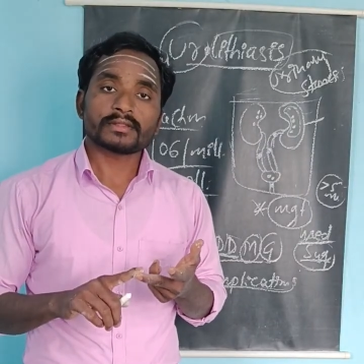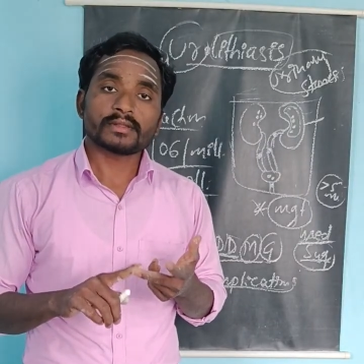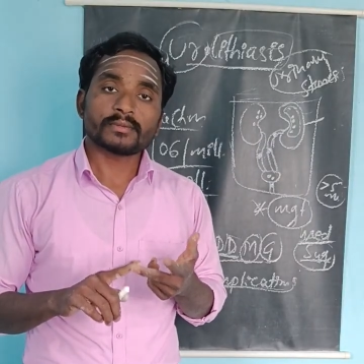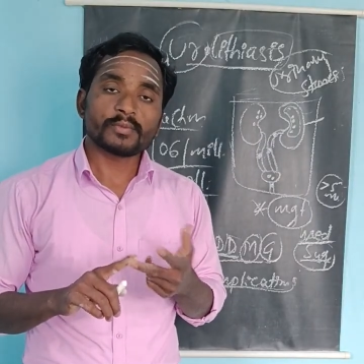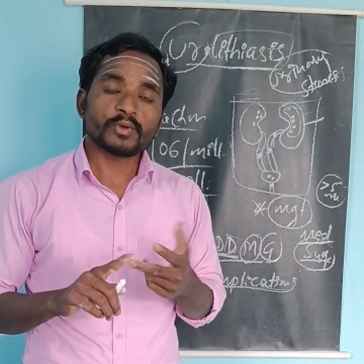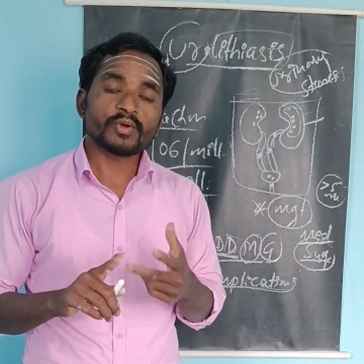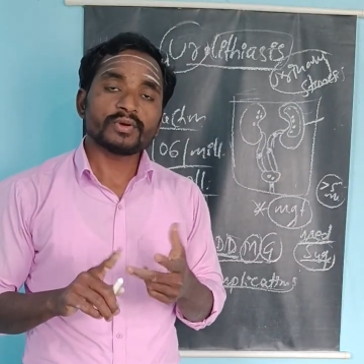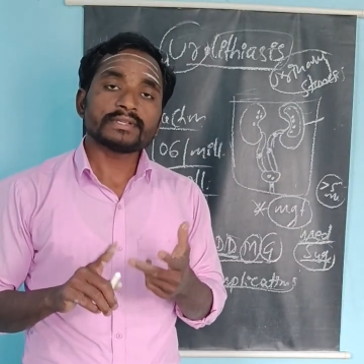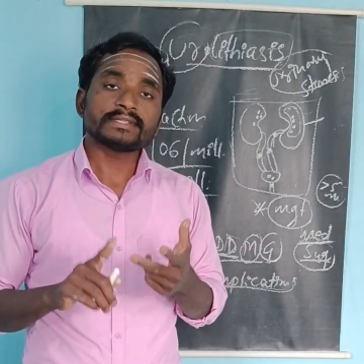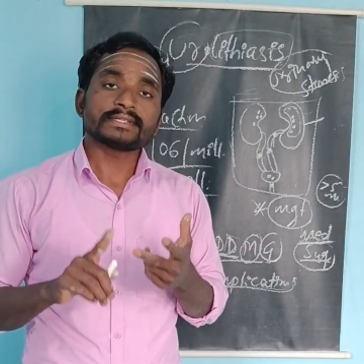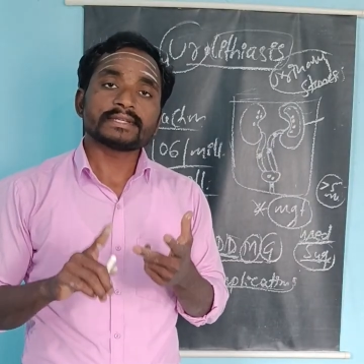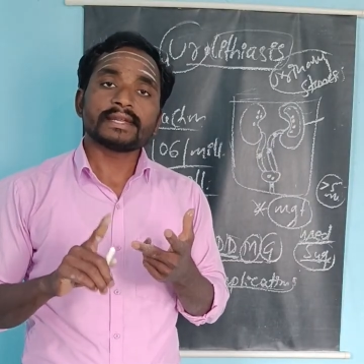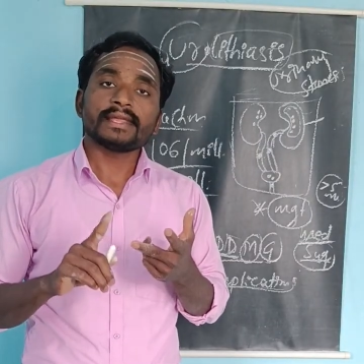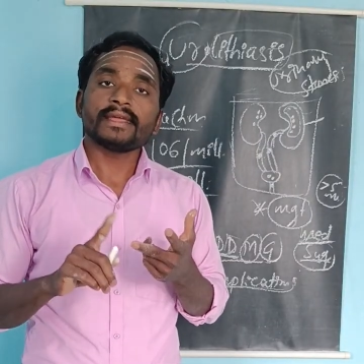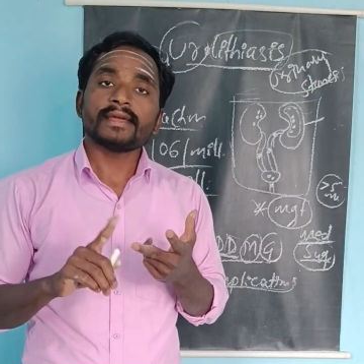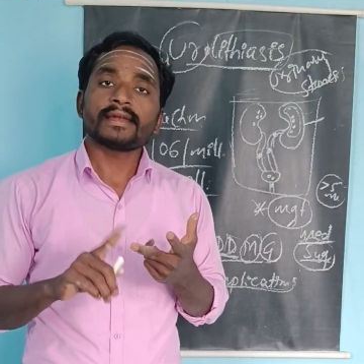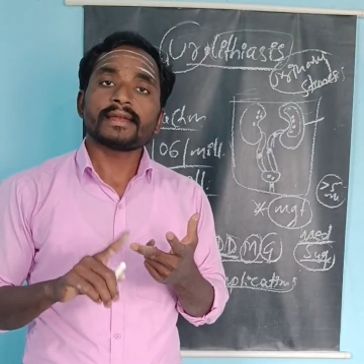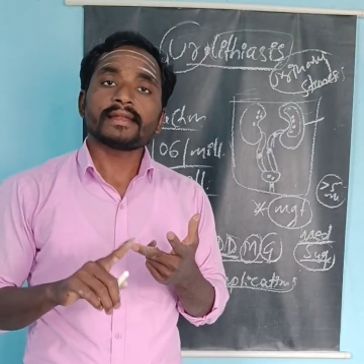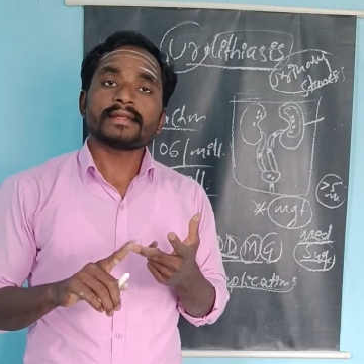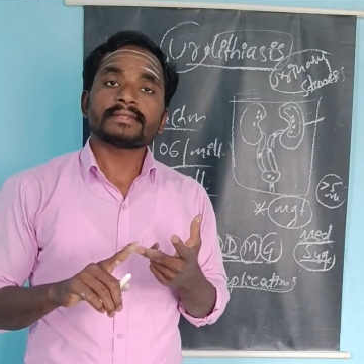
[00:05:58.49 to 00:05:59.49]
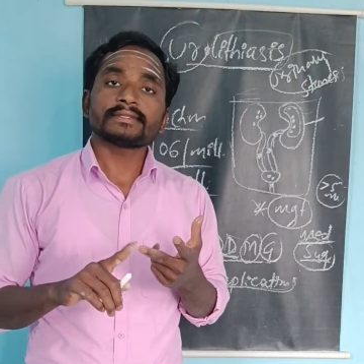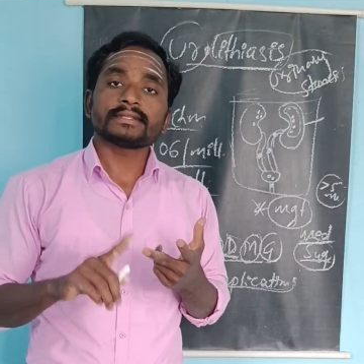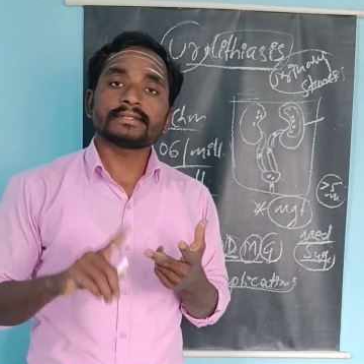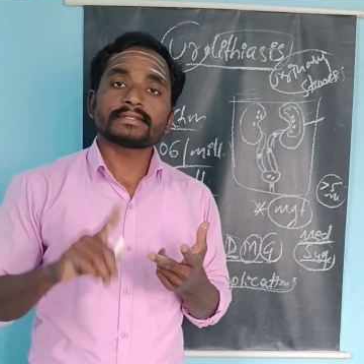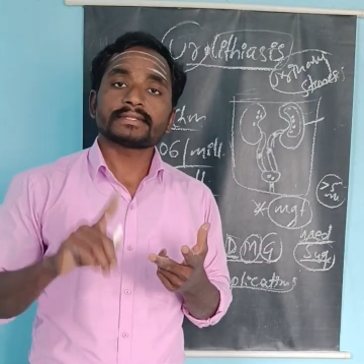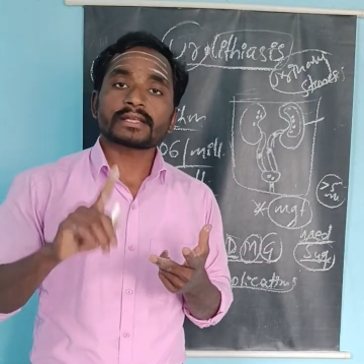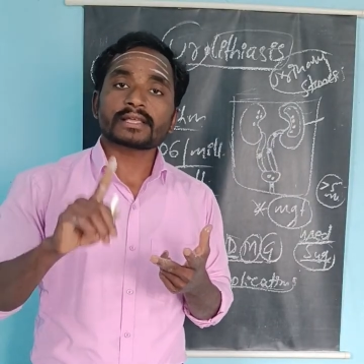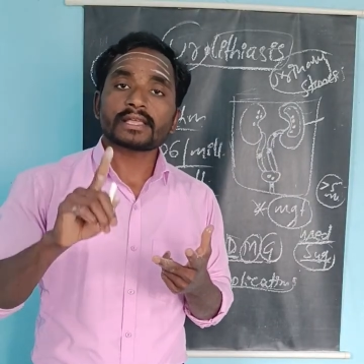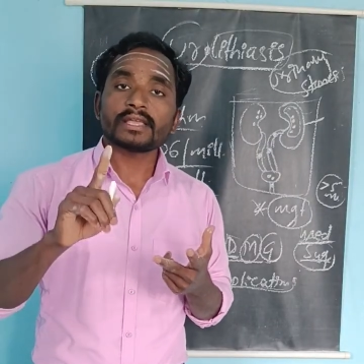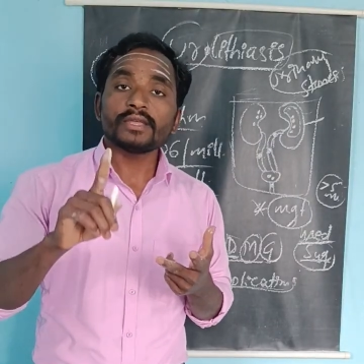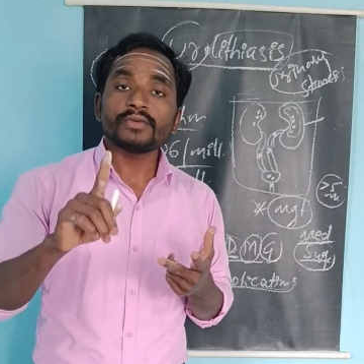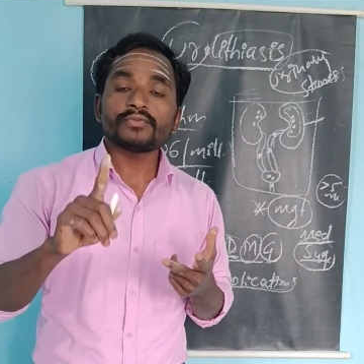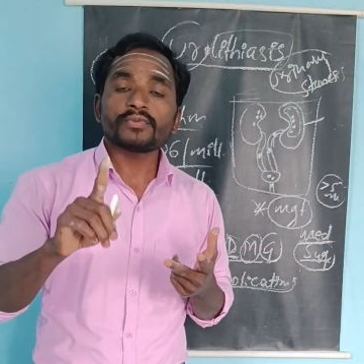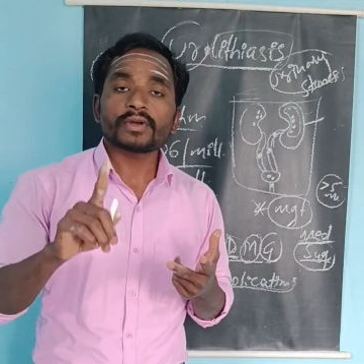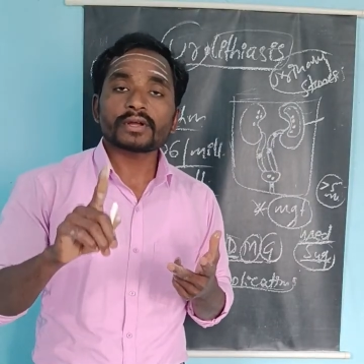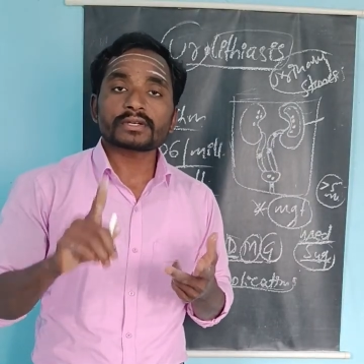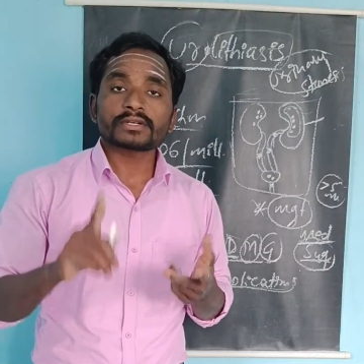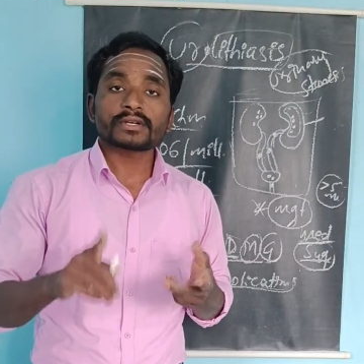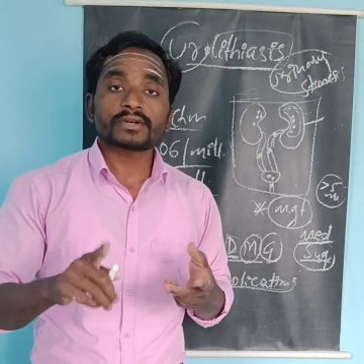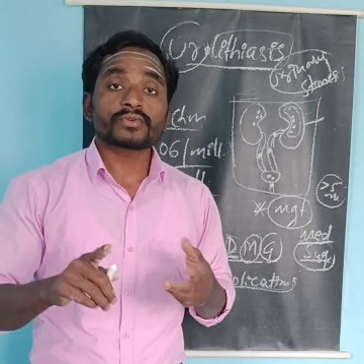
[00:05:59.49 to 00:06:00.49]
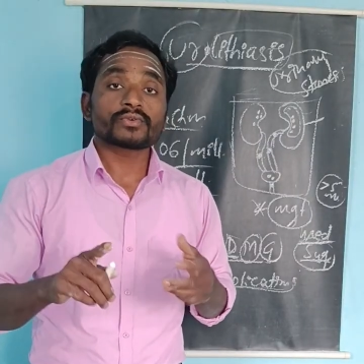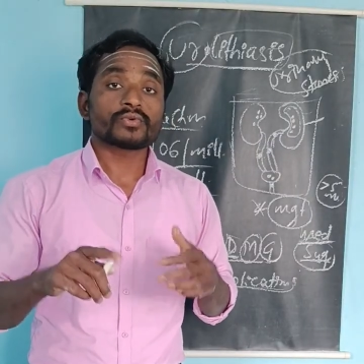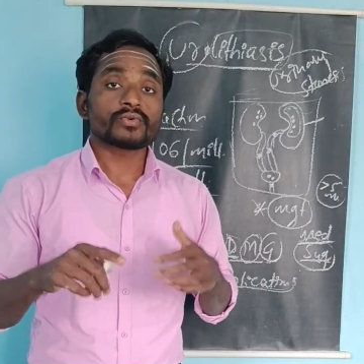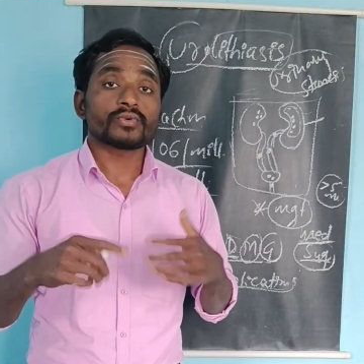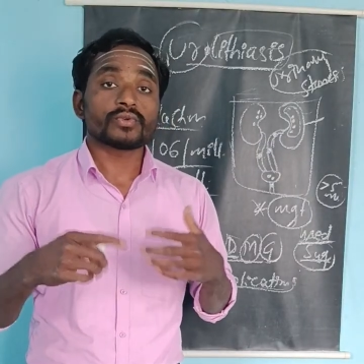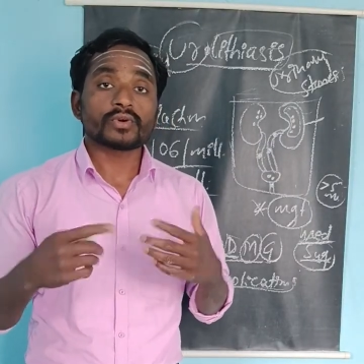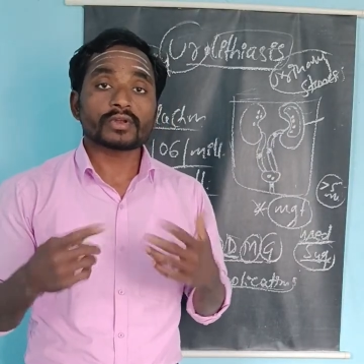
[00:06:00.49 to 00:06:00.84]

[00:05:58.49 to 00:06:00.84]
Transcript: because dehydration is the key factor to